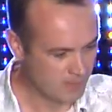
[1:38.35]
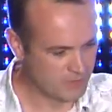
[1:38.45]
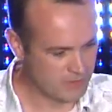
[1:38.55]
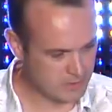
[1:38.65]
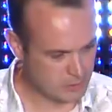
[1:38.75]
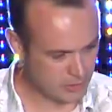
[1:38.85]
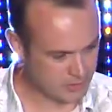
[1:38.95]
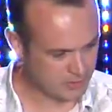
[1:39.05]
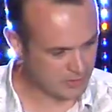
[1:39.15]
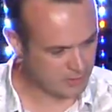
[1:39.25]
But this is
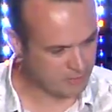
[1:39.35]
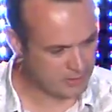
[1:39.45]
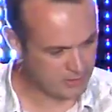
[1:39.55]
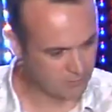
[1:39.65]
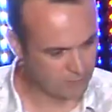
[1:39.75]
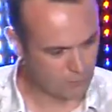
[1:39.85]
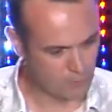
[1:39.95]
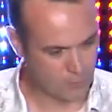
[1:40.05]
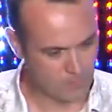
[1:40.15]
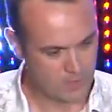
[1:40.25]
just taken
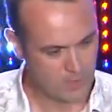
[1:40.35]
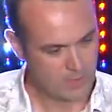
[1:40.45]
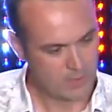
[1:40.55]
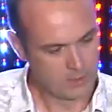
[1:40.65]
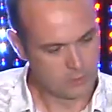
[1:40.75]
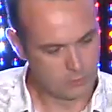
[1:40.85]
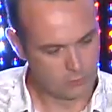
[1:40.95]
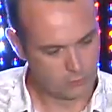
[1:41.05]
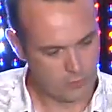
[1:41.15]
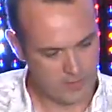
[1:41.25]
from
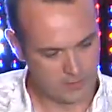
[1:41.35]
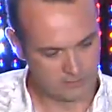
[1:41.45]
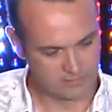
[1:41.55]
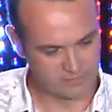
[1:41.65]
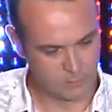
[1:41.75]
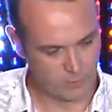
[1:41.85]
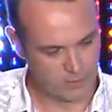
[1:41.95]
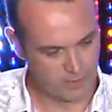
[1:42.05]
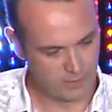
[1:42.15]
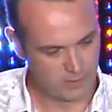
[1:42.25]
Google Trends this
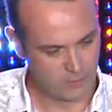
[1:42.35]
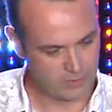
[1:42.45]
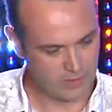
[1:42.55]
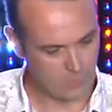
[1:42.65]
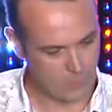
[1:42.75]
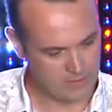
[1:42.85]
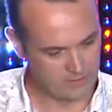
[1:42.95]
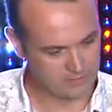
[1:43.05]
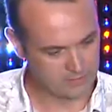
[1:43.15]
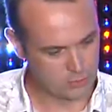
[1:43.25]
morning, looking at when
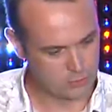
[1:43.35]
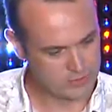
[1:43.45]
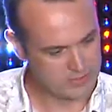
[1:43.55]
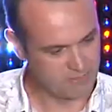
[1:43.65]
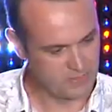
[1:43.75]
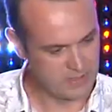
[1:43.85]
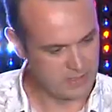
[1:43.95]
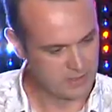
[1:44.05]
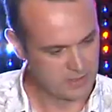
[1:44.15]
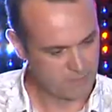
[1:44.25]
did social
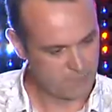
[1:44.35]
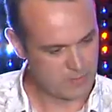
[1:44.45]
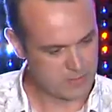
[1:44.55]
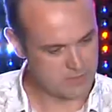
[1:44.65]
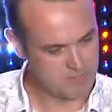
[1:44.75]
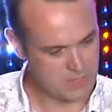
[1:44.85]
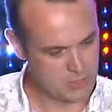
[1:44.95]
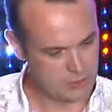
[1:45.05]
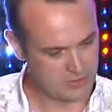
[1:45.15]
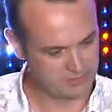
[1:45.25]
TV first
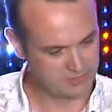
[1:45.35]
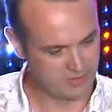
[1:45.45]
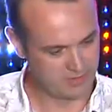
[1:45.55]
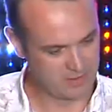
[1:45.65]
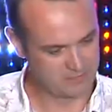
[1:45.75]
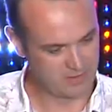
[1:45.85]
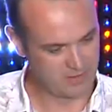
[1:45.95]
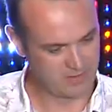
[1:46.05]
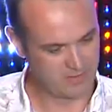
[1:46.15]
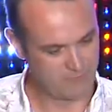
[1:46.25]
emerge as
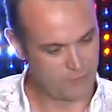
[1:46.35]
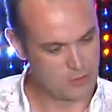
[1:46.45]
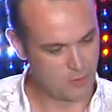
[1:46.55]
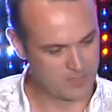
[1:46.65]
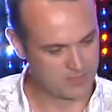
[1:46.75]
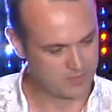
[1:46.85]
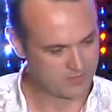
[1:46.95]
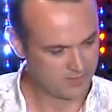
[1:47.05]
a phenomenon.